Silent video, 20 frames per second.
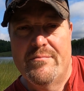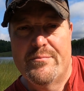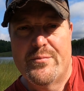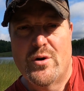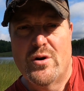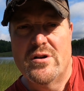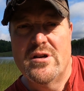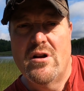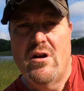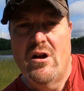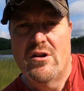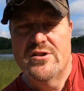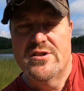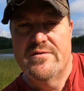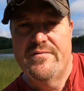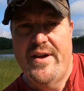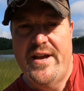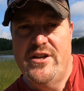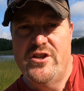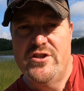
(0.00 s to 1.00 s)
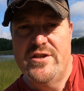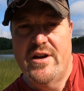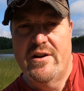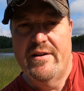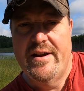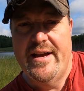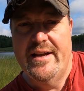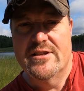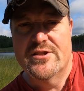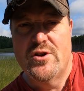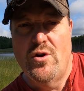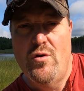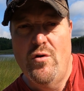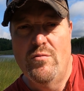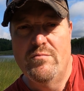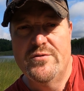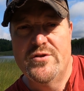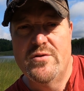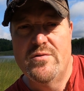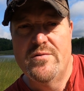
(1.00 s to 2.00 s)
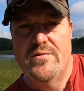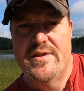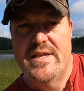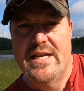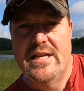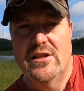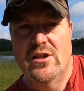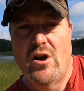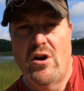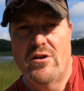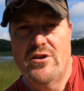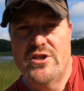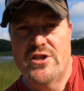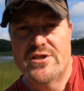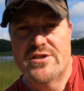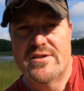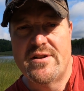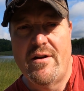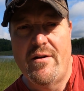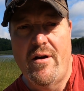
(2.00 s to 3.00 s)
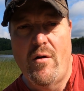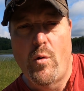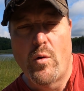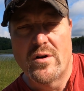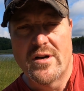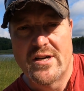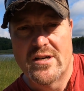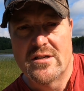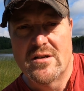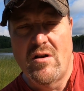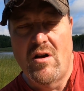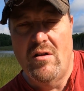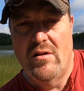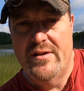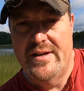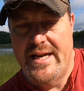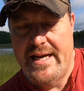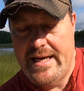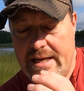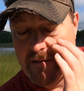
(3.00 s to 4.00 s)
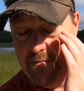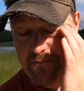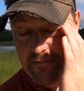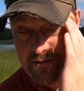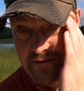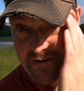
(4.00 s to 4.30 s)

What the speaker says: Purdon Conservation Area is home to the largest orchid colony,